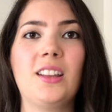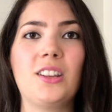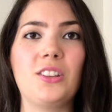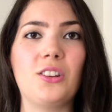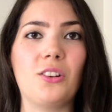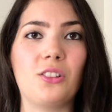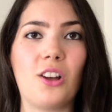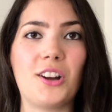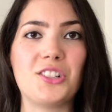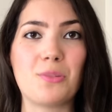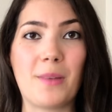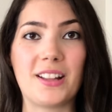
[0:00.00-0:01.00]
you know,
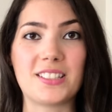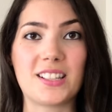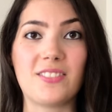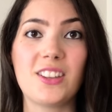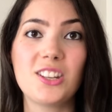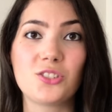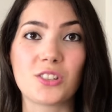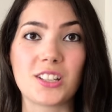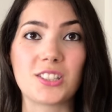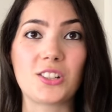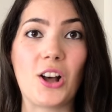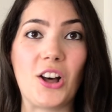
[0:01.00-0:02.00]
large amounts of
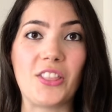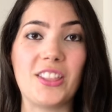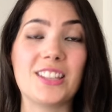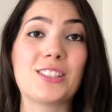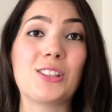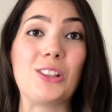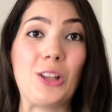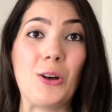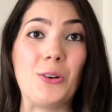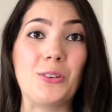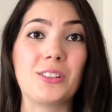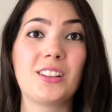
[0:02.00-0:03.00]
interest on this
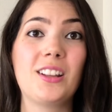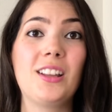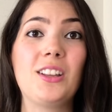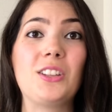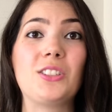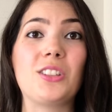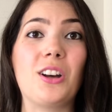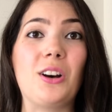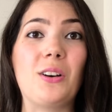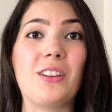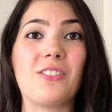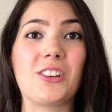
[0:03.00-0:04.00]
loan.
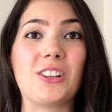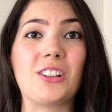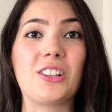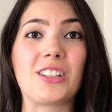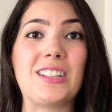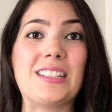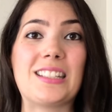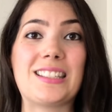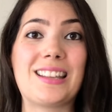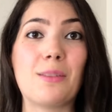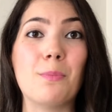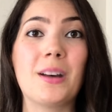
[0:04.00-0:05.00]
So if you're looking to
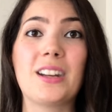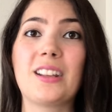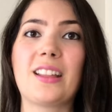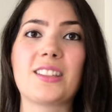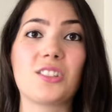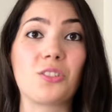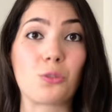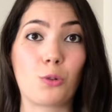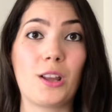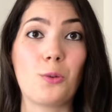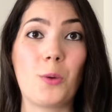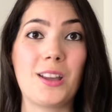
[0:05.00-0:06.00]
save money, that's a
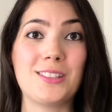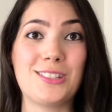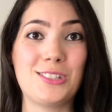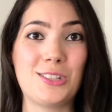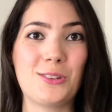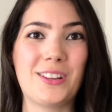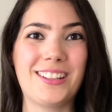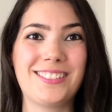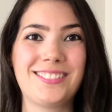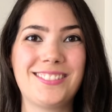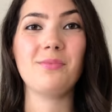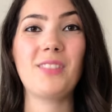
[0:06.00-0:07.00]
great way to do it.
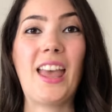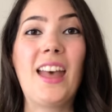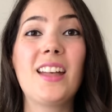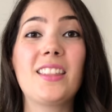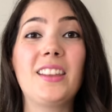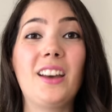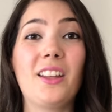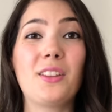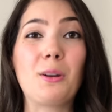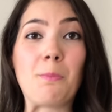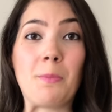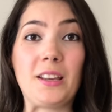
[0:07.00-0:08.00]
The
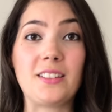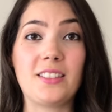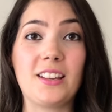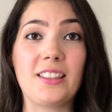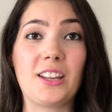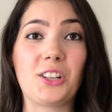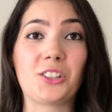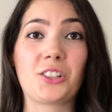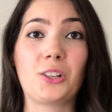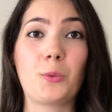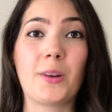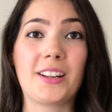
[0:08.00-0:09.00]
other big thing that you're
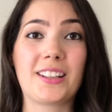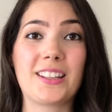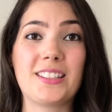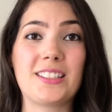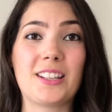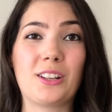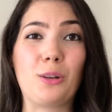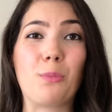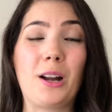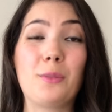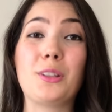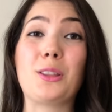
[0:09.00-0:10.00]
going to want to consider,
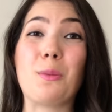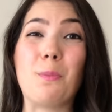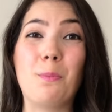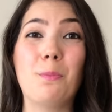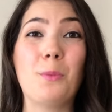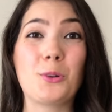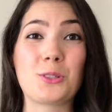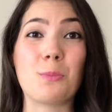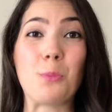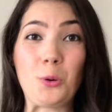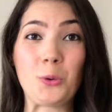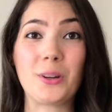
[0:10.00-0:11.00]
probably the most
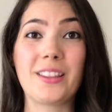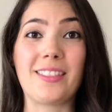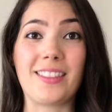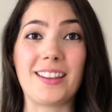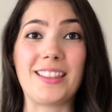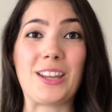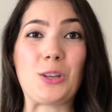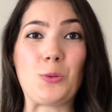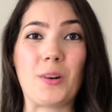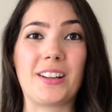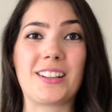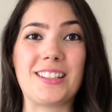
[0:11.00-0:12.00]
important thing that you
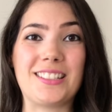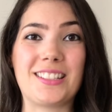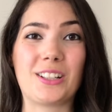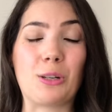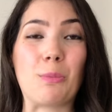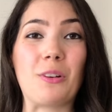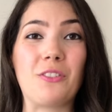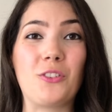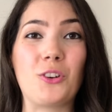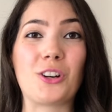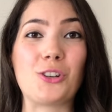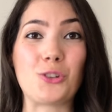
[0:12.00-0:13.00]
want to consider
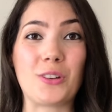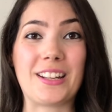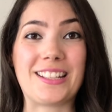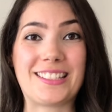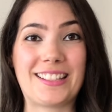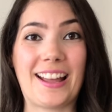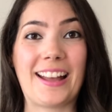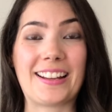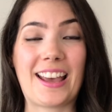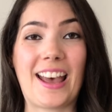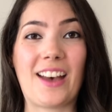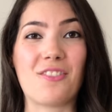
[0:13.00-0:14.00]
before joining
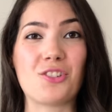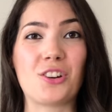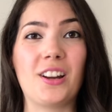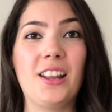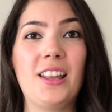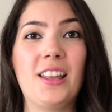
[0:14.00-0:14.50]
SAG-AFTRA